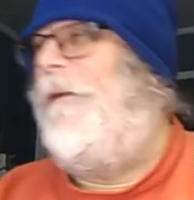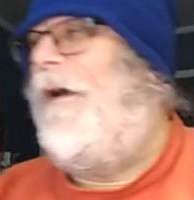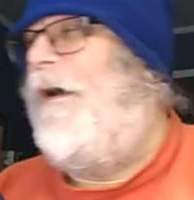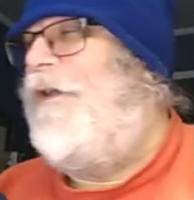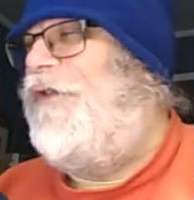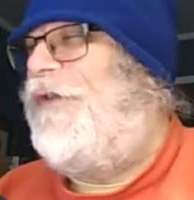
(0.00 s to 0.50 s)

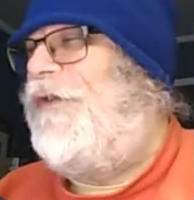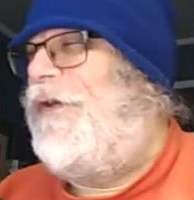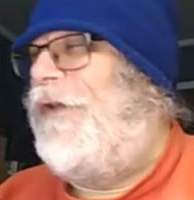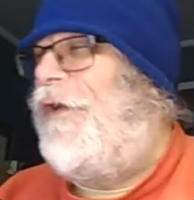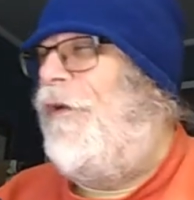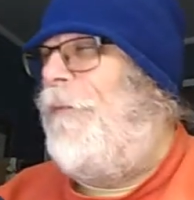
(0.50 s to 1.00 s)
Uh, you should
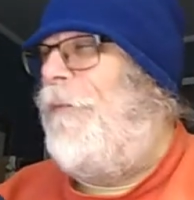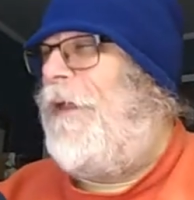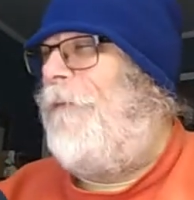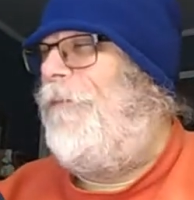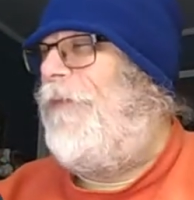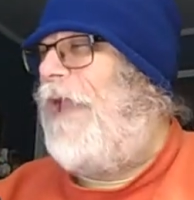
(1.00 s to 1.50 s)
have killed
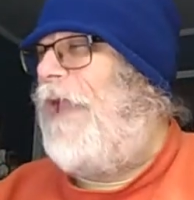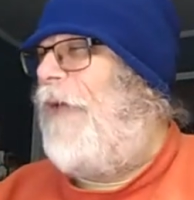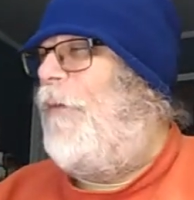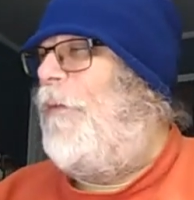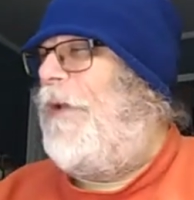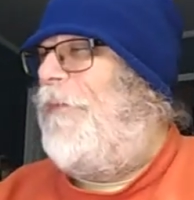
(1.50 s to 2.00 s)
me. And
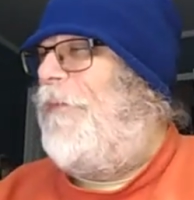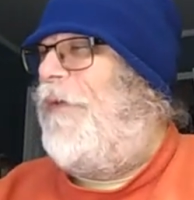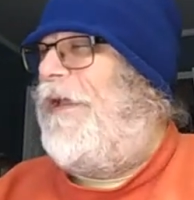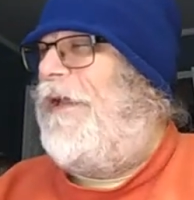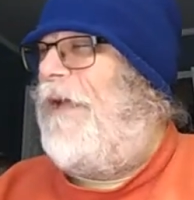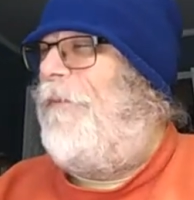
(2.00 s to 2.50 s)
we'll be
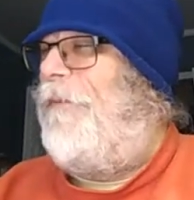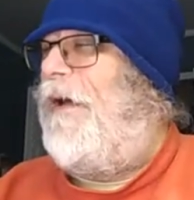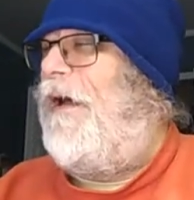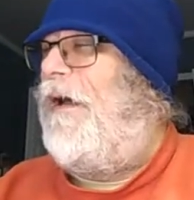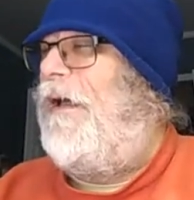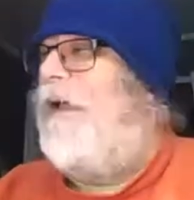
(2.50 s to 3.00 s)
bringing up
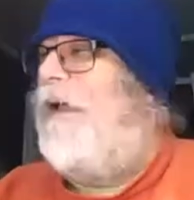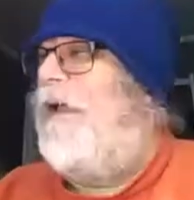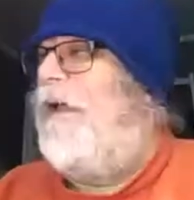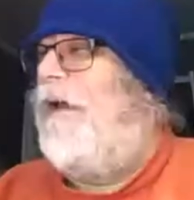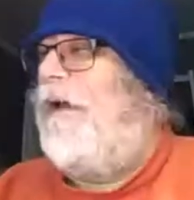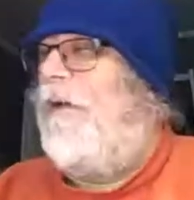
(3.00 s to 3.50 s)
uh,
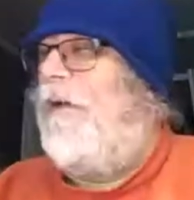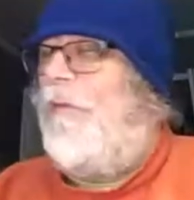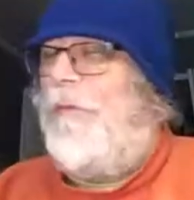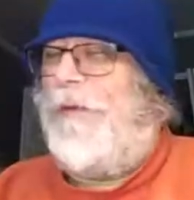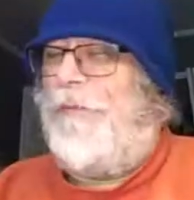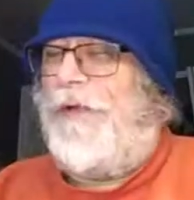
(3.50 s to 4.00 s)
uh,
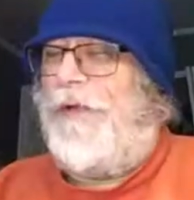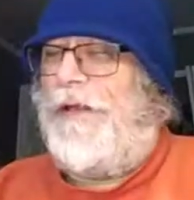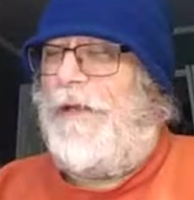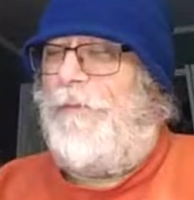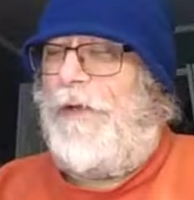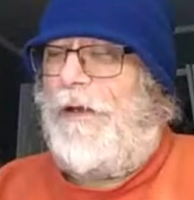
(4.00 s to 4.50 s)
we'll be bringing
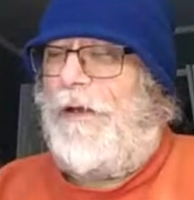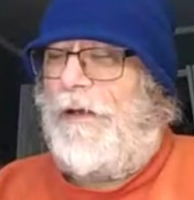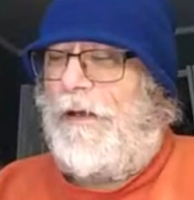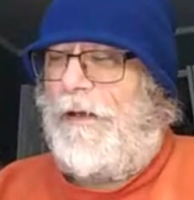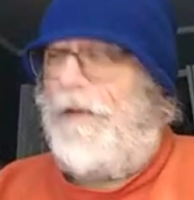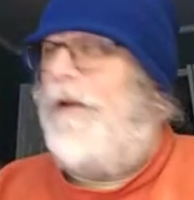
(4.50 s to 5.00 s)
up uh,
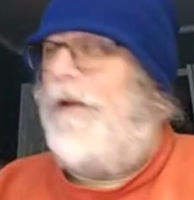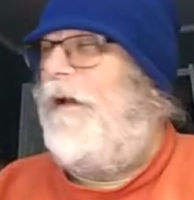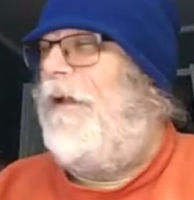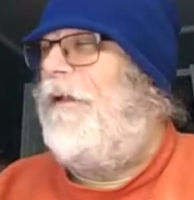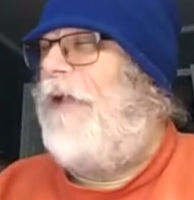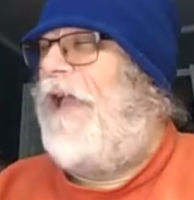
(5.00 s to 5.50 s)
uh,
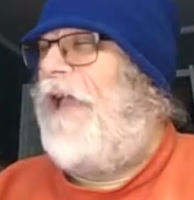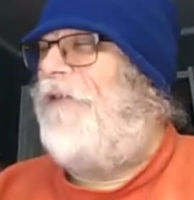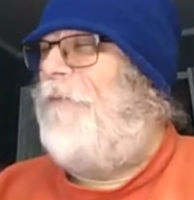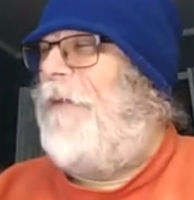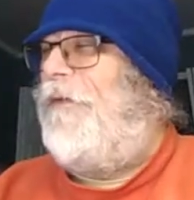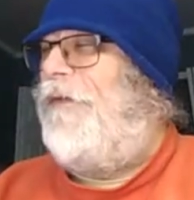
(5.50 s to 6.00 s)

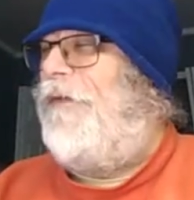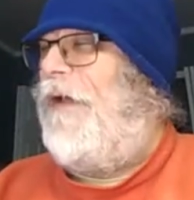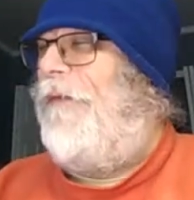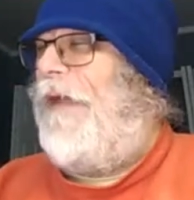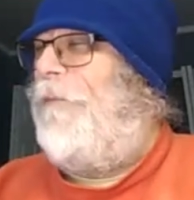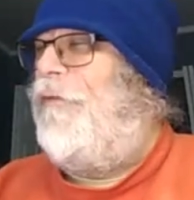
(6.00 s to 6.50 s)
cast members
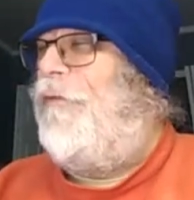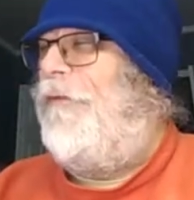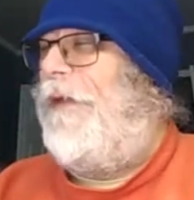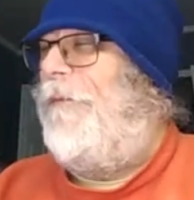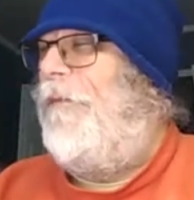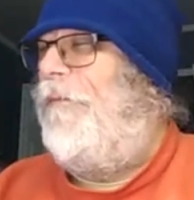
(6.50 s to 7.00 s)
of that
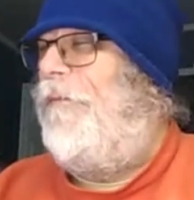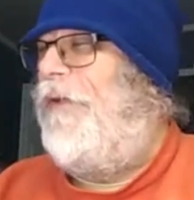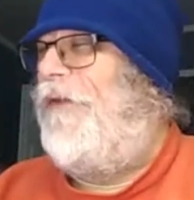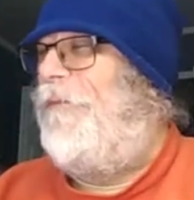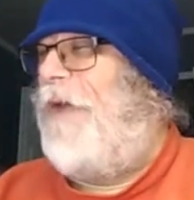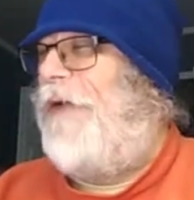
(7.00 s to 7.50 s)
movie
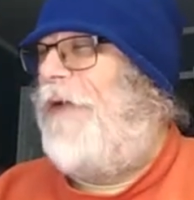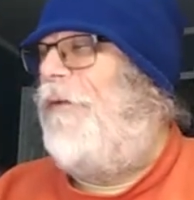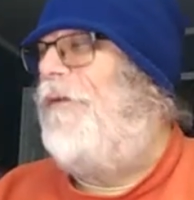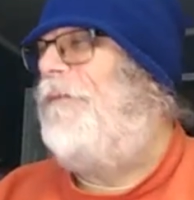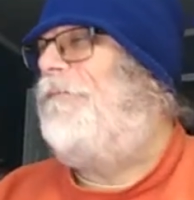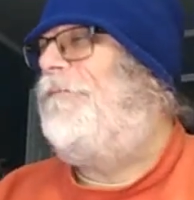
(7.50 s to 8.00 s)
plus
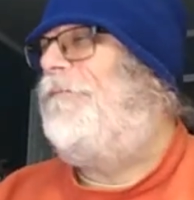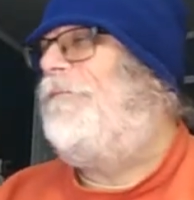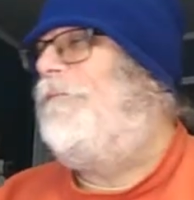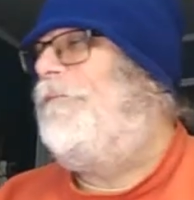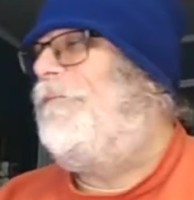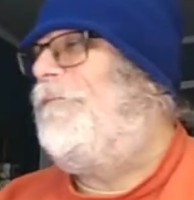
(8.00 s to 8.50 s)
Michael.
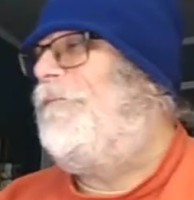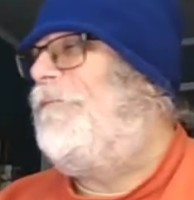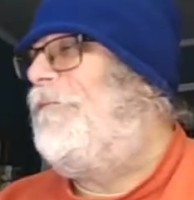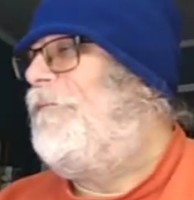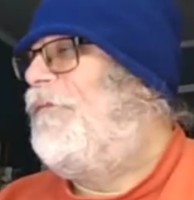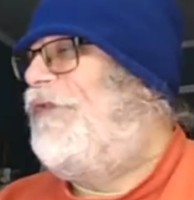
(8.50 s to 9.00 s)

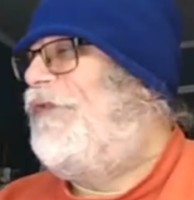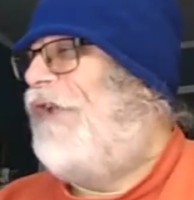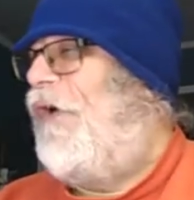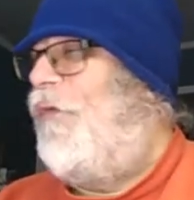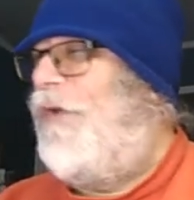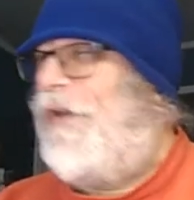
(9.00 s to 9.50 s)

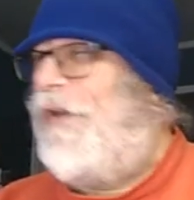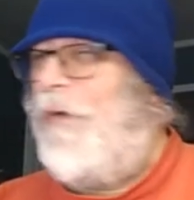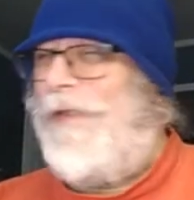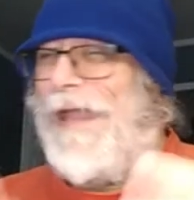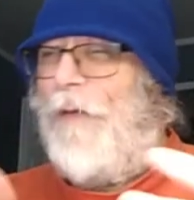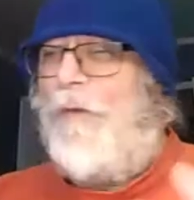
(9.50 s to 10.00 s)
So we're
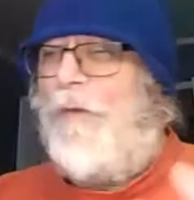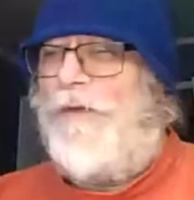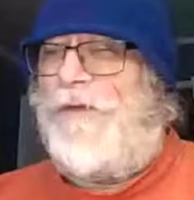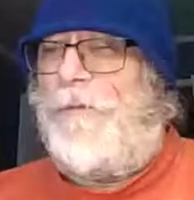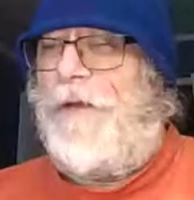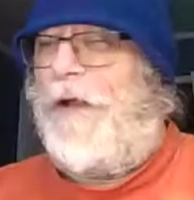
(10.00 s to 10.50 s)
doing that
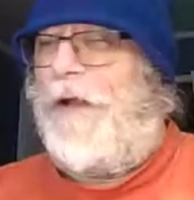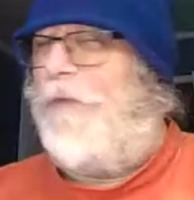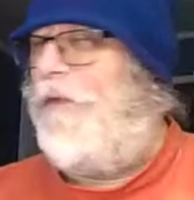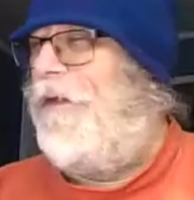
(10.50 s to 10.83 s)
once a month.